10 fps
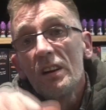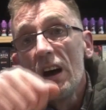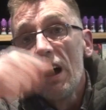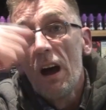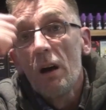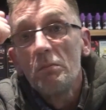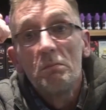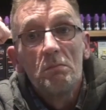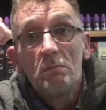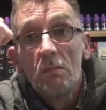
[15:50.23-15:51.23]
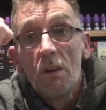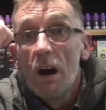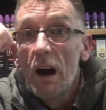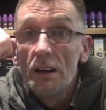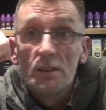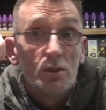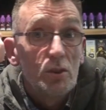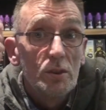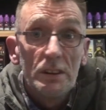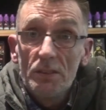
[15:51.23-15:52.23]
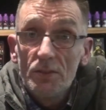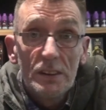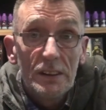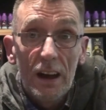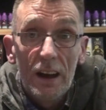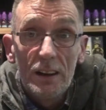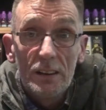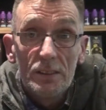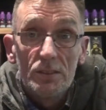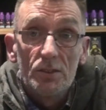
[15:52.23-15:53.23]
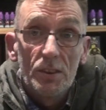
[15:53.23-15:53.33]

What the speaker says: And good evening, guys.